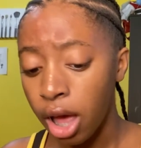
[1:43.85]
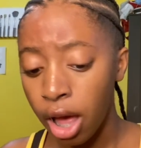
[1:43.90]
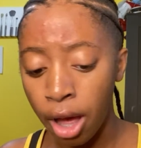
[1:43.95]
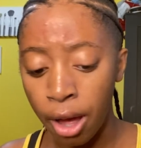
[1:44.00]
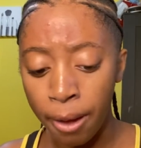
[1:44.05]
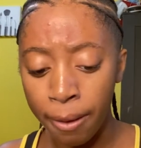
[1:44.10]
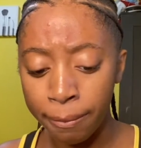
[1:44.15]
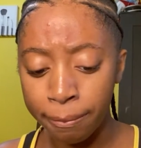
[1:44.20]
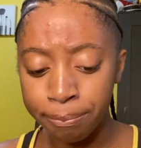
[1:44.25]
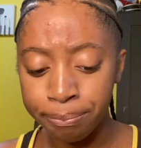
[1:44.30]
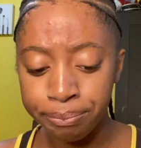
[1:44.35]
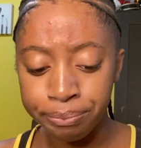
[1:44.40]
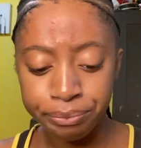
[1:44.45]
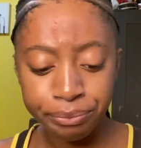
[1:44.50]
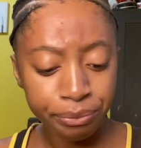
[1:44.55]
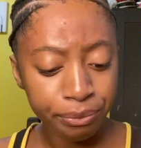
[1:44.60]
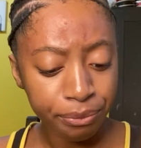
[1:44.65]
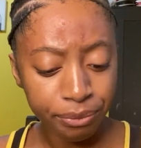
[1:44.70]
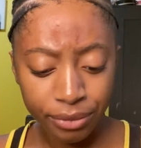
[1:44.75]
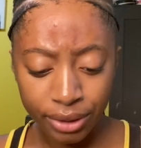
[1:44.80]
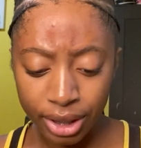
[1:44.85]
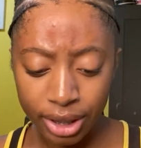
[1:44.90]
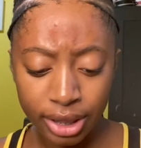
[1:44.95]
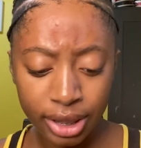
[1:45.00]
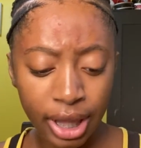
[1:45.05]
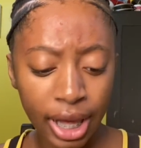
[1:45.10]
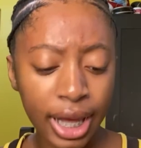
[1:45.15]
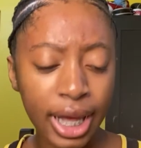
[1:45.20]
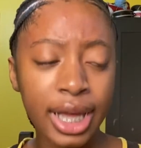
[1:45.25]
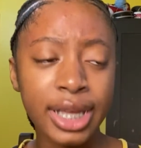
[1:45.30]
Um,
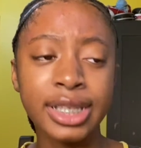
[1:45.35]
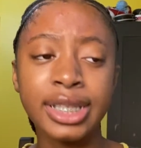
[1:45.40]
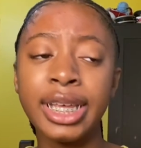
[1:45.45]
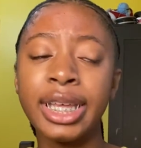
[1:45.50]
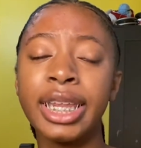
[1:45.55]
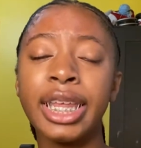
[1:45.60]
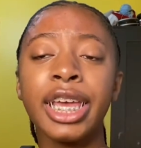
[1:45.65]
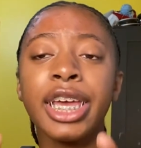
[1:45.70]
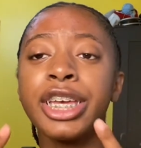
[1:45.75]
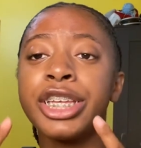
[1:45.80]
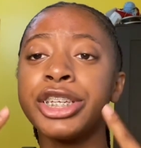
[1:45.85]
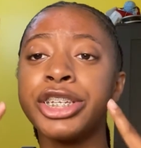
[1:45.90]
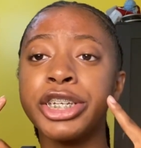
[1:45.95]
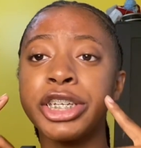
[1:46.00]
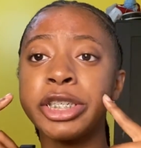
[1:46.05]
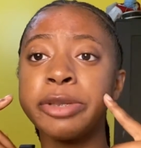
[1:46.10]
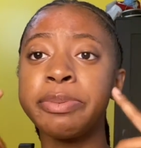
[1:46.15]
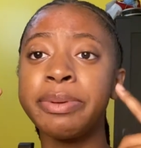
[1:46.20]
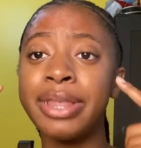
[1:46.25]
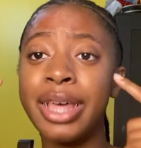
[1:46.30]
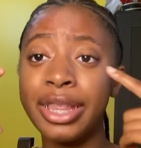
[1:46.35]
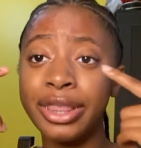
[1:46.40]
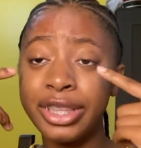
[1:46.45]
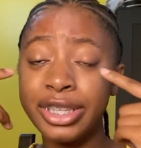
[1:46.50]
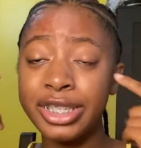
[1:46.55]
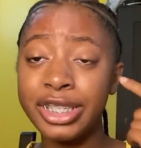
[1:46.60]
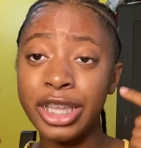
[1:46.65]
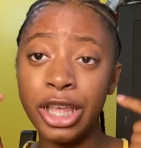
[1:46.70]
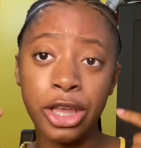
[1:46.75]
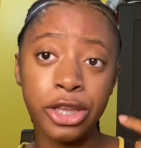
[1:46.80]
like I said, it can just be that the
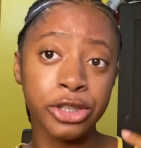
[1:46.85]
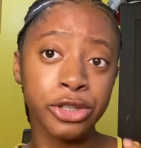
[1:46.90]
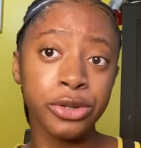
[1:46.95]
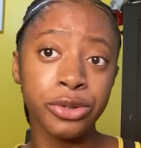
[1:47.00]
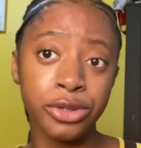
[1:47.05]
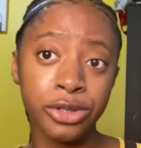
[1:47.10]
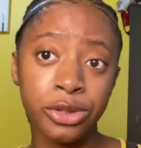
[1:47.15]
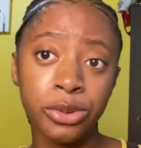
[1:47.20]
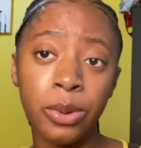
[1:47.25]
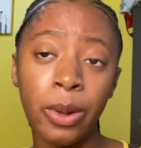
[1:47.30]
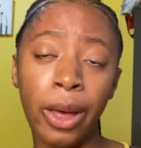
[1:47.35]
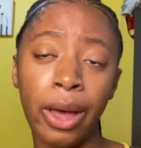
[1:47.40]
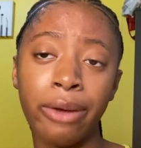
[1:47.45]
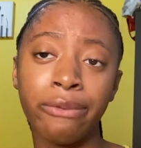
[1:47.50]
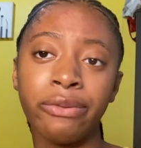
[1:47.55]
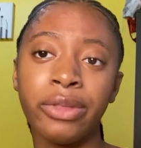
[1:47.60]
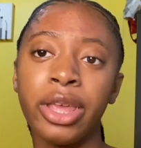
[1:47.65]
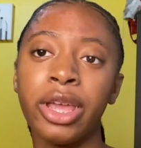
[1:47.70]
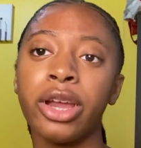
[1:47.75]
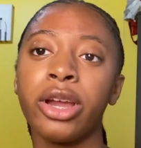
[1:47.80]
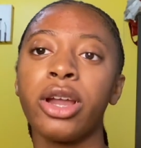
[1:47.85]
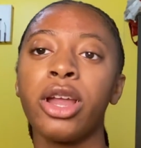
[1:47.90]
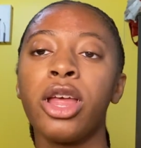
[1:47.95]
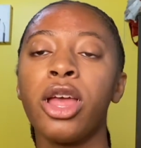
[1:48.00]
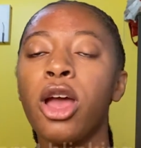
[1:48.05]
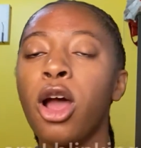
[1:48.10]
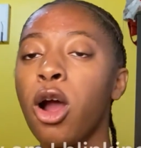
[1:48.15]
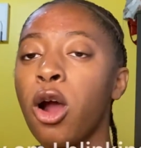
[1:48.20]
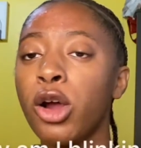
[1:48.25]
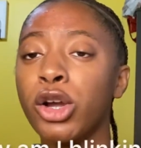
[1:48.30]
cells you do have there
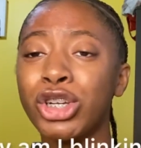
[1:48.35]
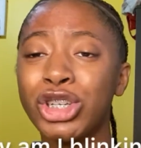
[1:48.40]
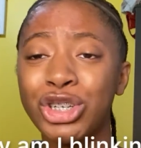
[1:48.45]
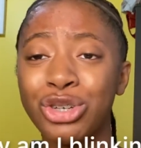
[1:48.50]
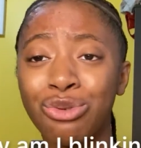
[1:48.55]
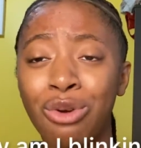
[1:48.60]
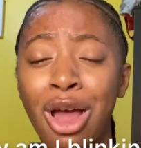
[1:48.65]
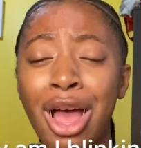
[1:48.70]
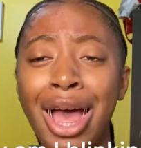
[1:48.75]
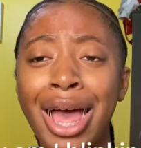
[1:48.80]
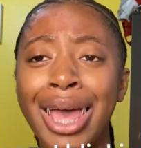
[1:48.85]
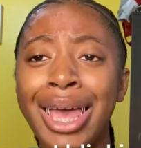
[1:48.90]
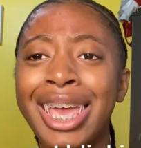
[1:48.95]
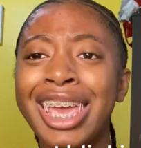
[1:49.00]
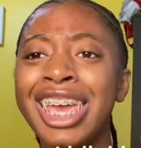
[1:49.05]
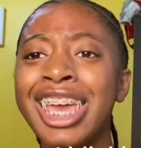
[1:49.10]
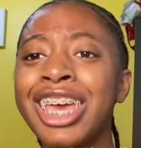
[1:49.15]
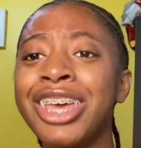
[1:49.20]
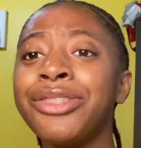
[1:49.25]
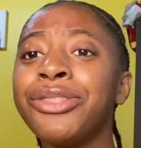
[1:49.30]
are dry,